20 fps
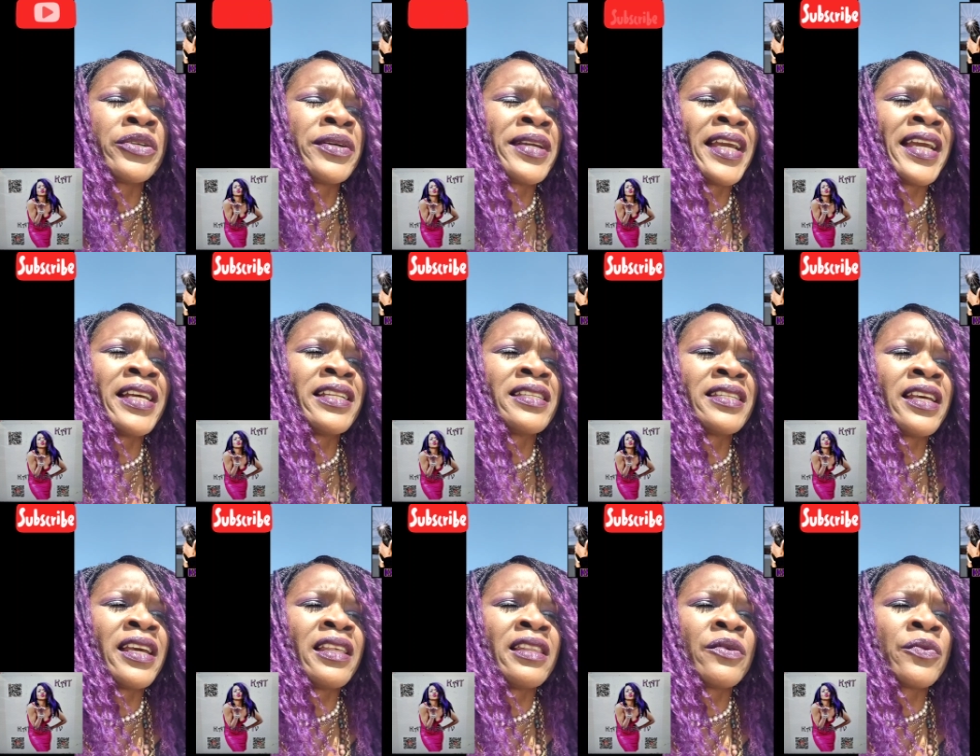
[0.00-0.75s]
You can't
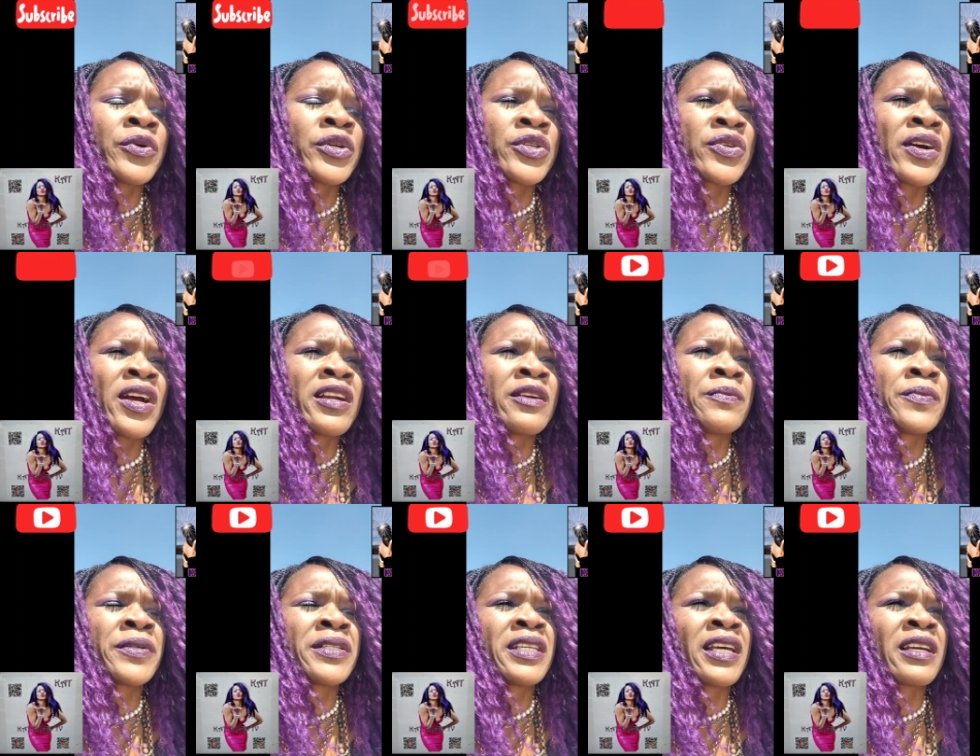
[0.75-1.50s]
say that we're trying
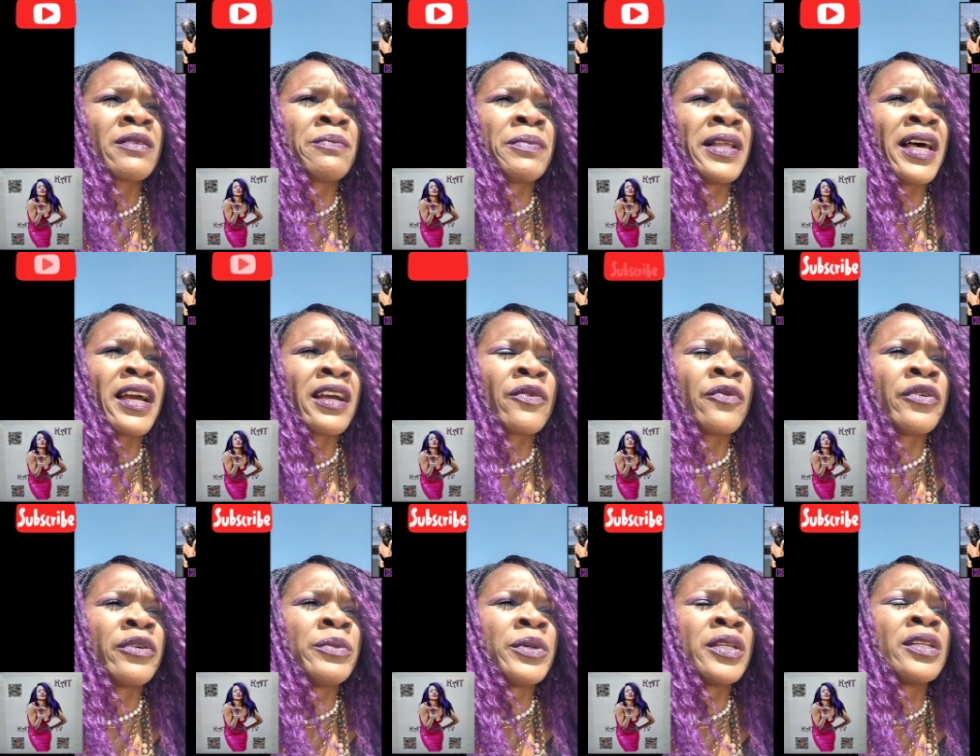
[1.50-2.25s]
to protect
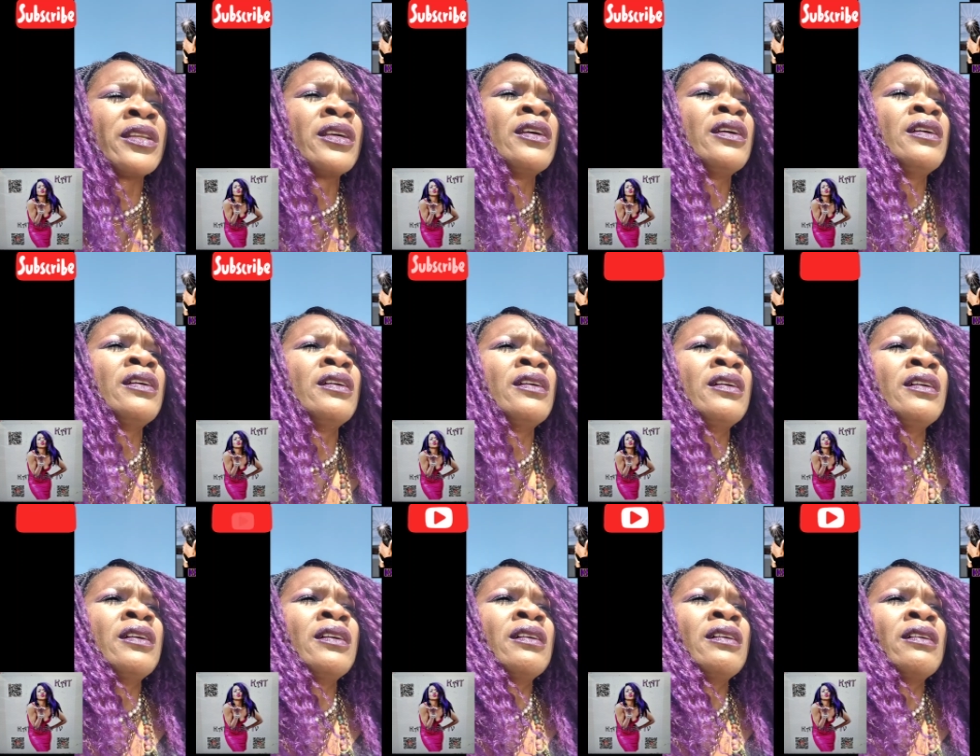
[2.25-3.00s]
black women
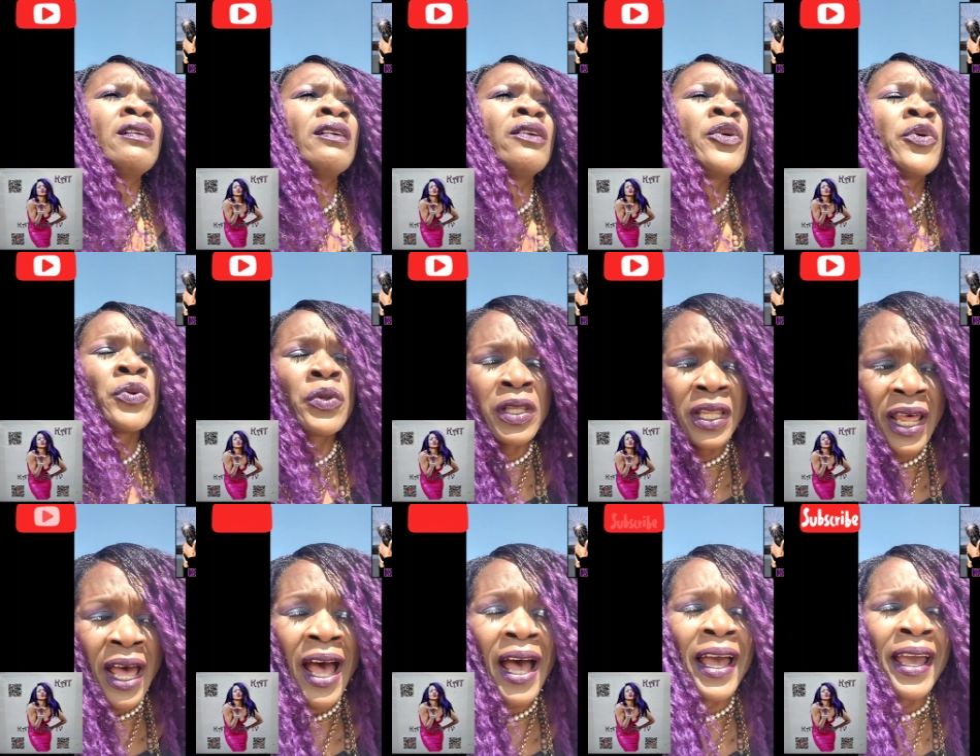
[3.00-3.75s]
who
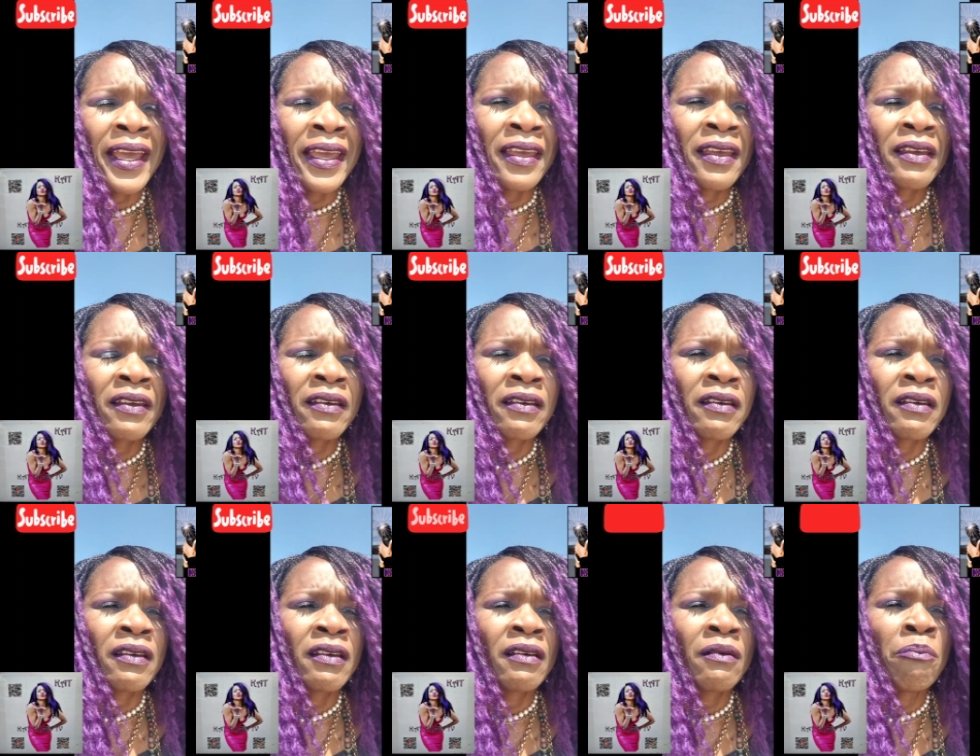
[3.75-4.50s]
lie
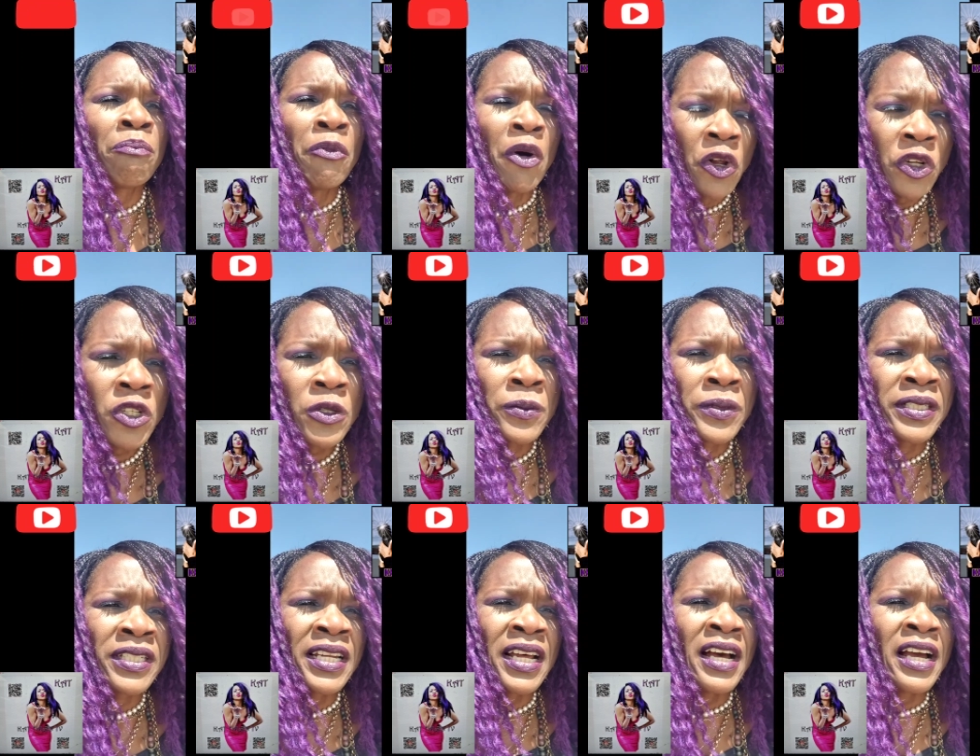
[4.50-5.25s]

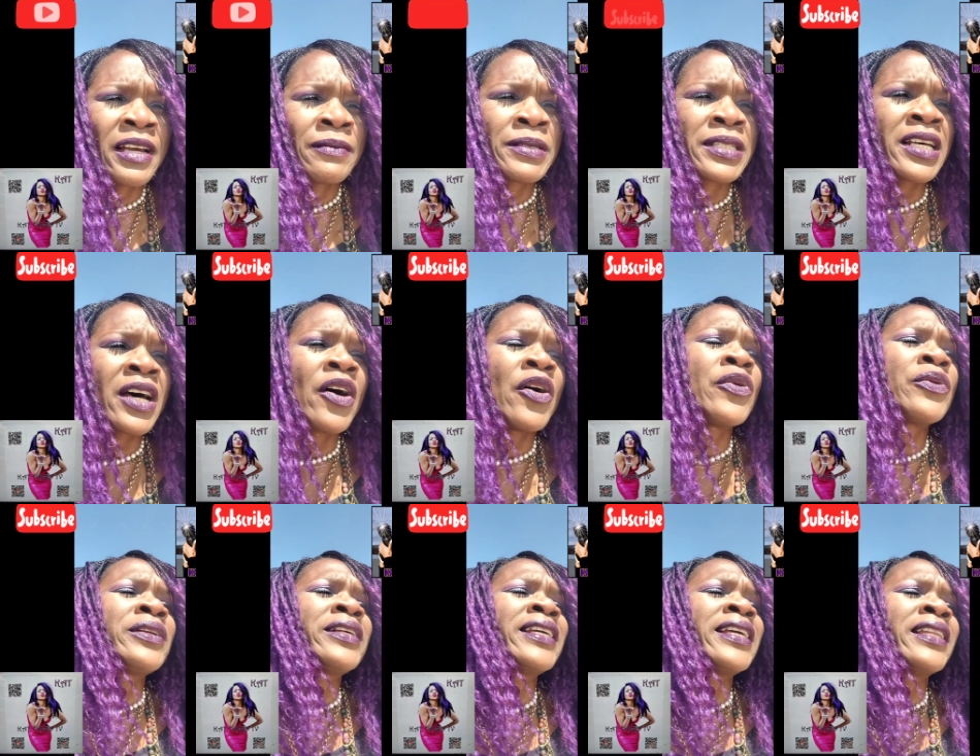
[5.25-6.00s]
multiple times, not
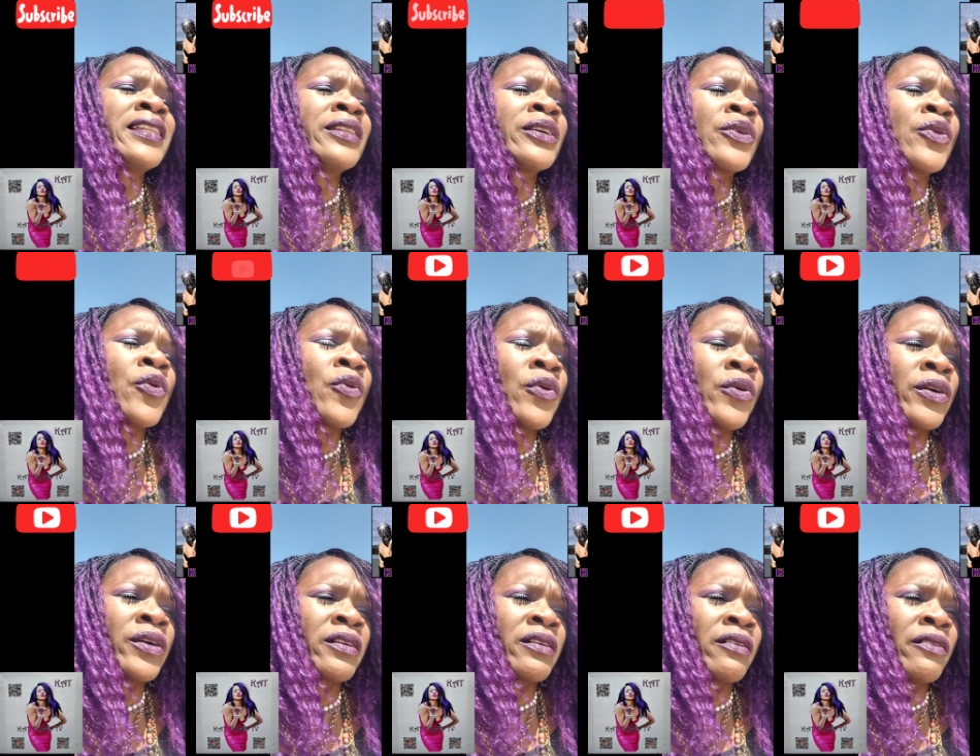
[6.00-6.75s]
only in the
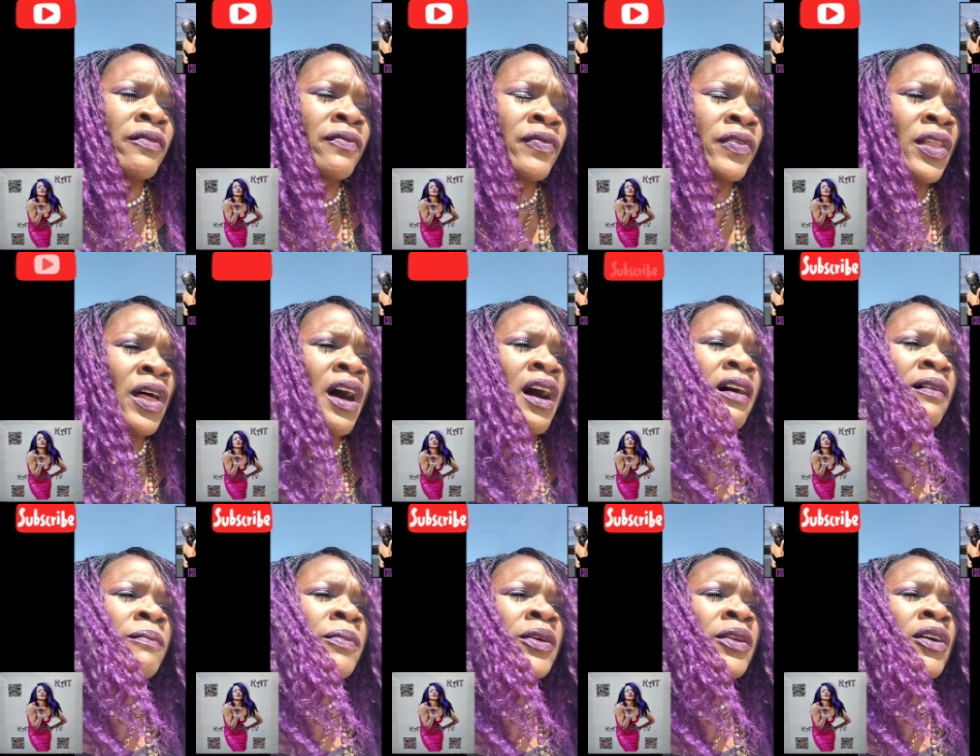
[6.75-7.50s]
court of
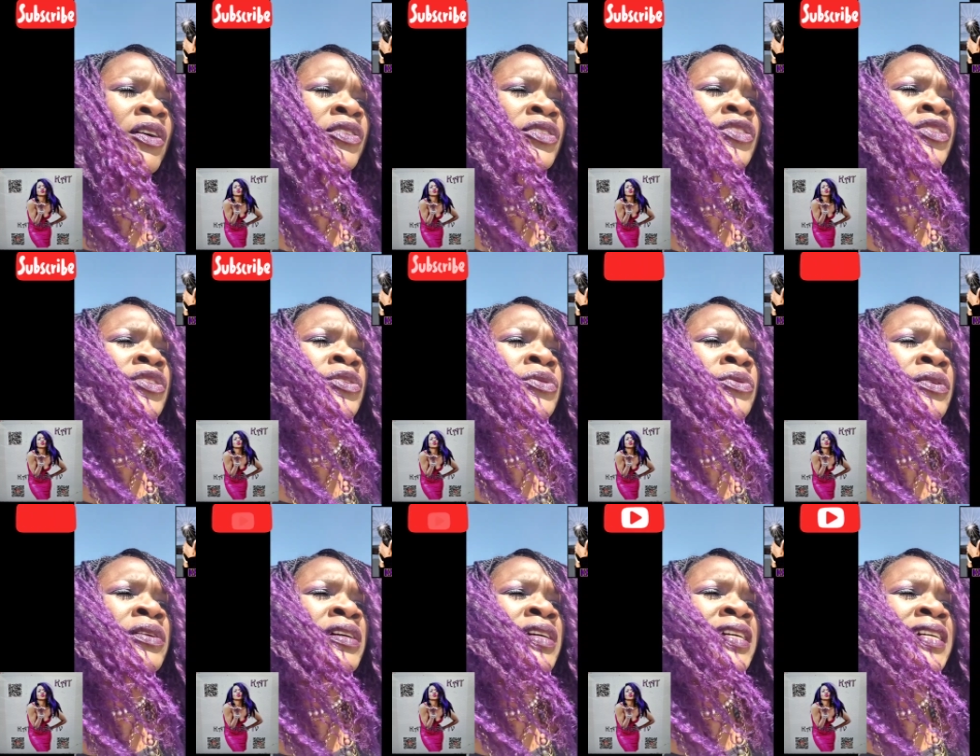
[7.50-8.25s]
law, but
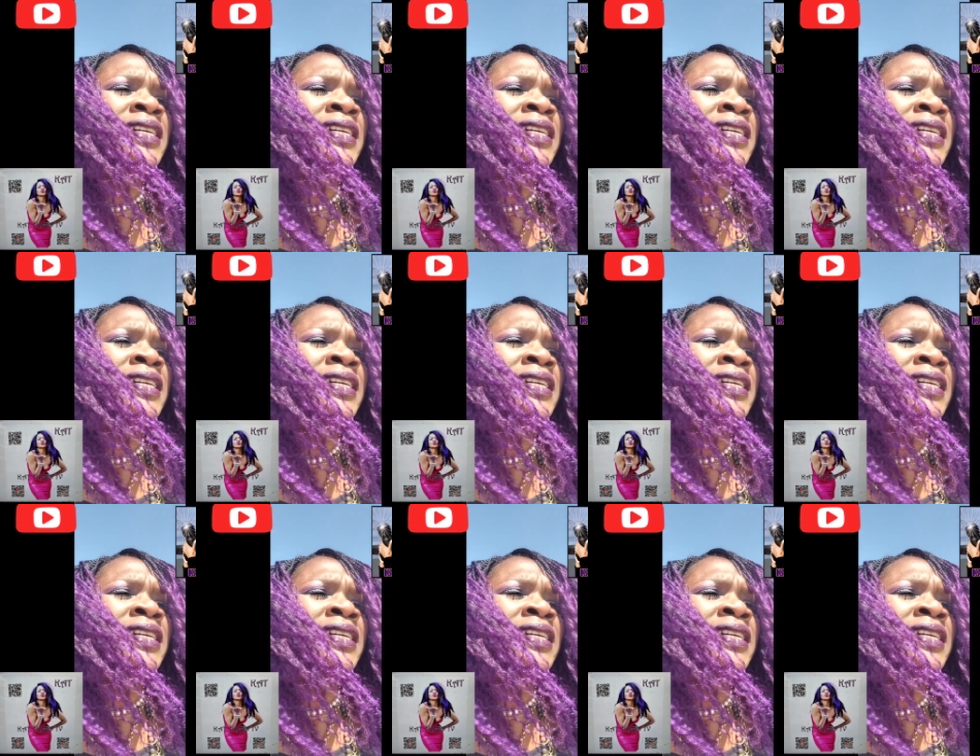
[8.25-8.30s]
also